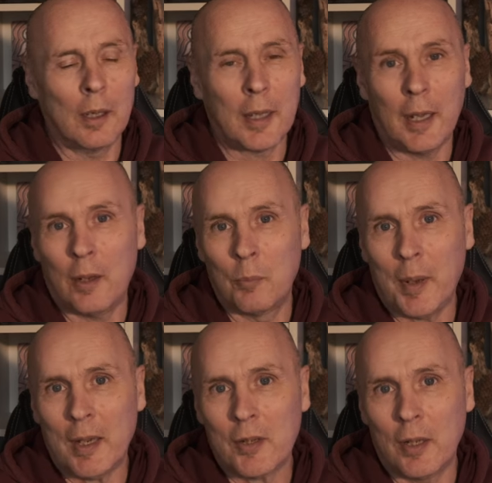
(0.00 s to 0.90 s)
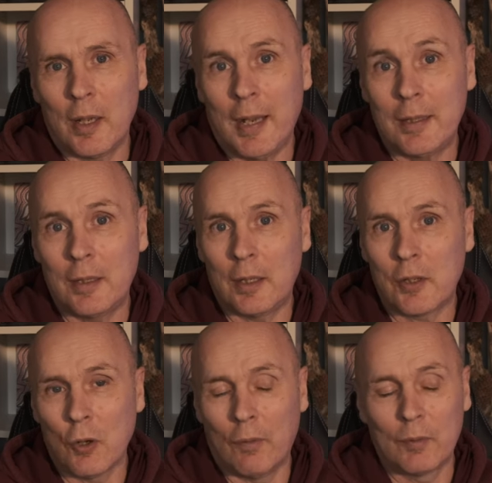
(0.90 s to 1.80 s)
getting better
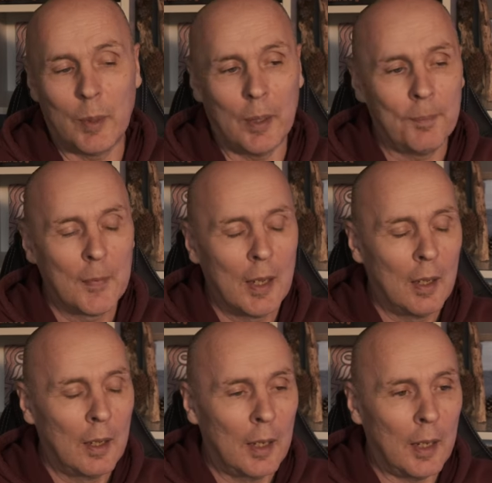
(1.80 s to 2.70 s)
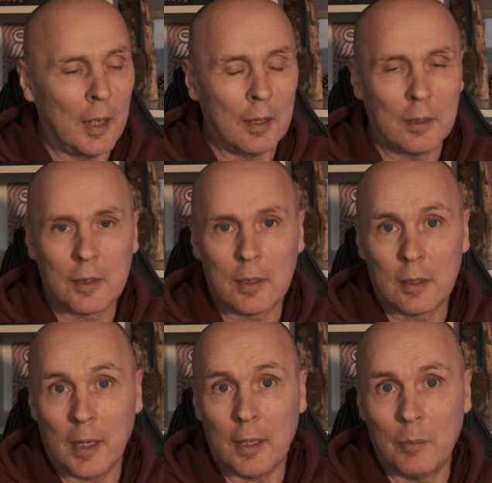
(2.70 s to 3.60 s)
editing software and
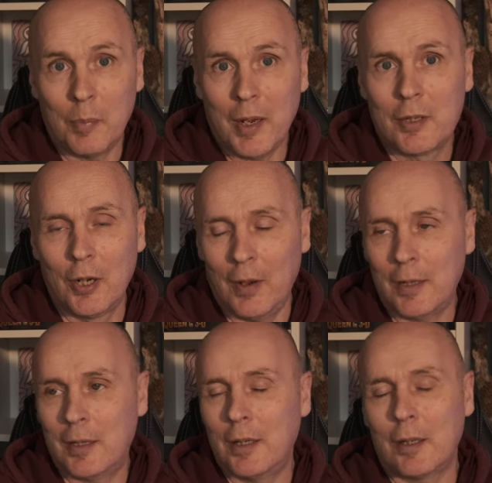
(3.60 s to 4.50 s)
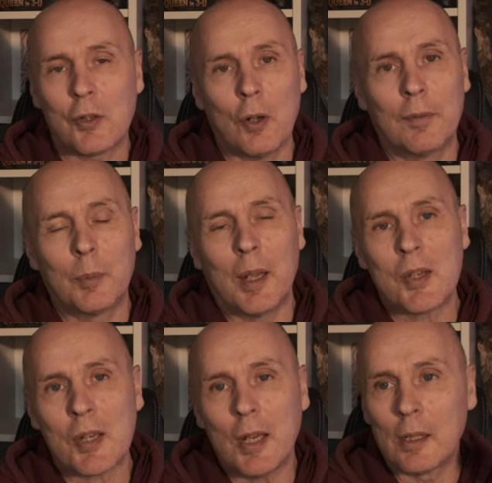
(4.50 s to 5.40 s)
getting better editing software
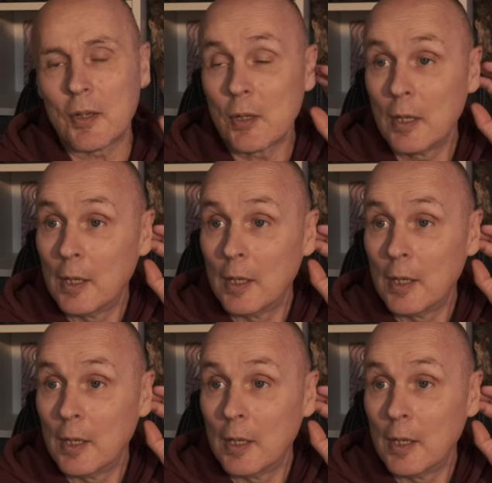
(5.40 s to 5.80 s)
skills.